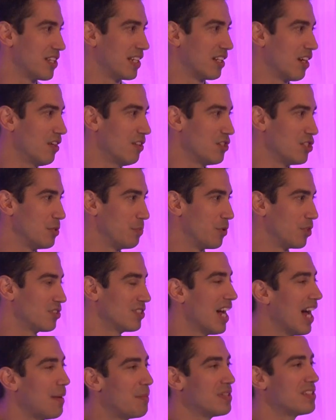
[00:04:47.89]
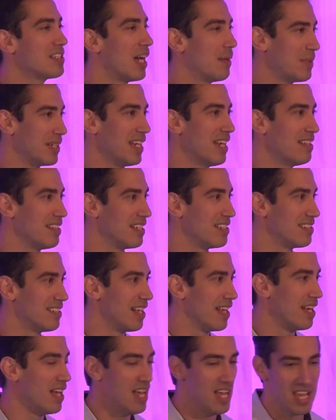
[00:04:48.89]
psychology book, time and time again, they
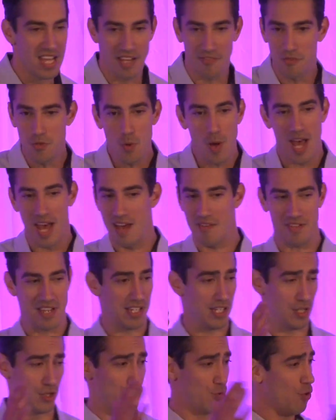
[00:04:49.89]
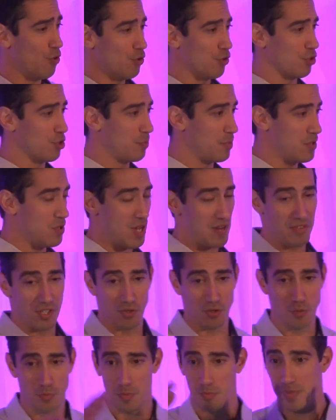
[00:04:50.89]
say, if you have a control group and you have a
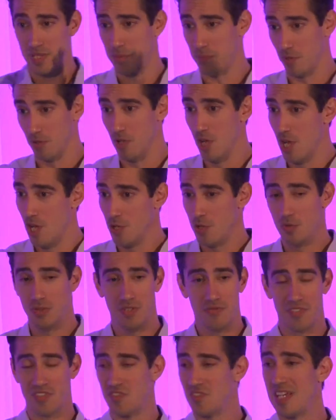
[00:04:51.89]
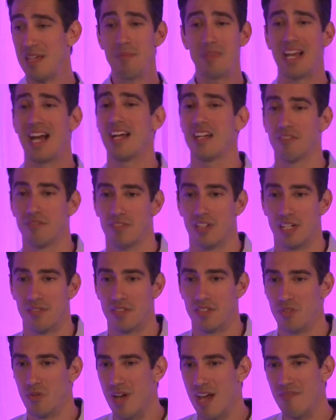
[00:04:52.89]
group of people who live the same kind of life,
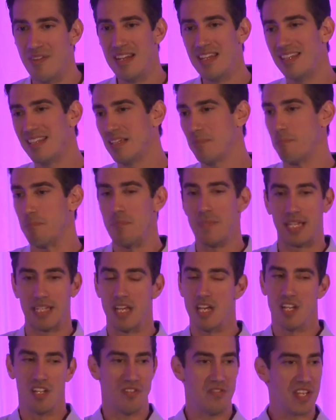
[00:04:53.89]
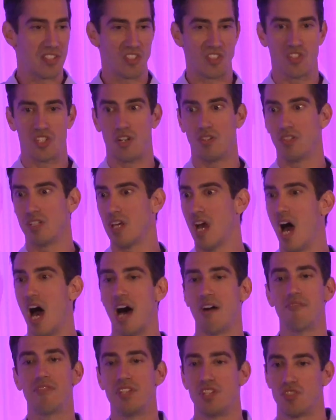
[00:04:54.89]
that don't have anything like necessarily
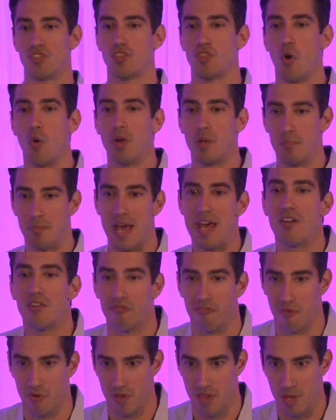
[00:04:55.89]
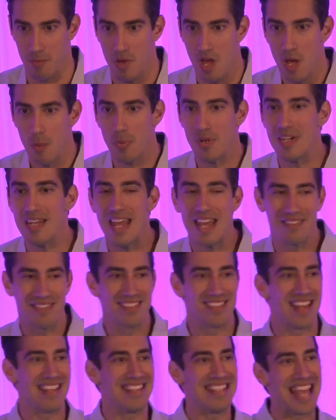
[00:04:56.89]
obvious going better for them, but at
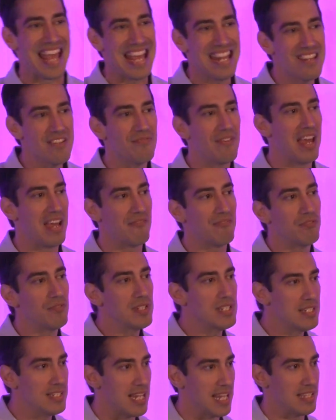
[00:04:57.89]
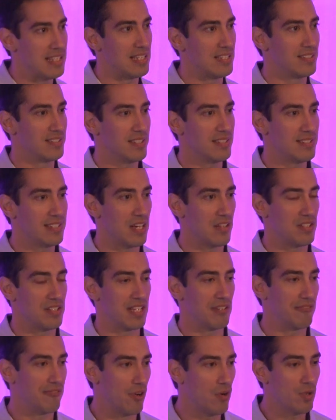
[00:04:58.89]
the end of every day, they sit down and
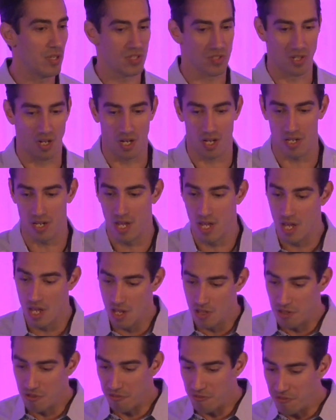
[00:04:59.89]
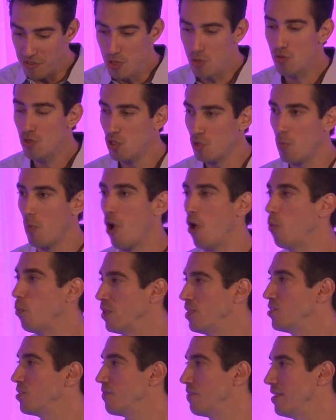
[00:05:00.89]
they focus on the few small
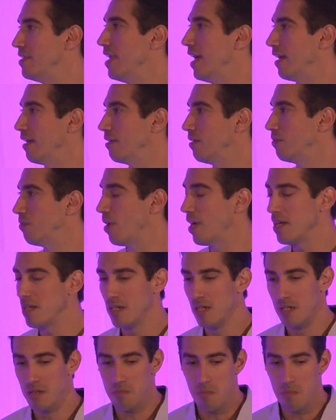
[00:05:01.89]
wins of the day, right?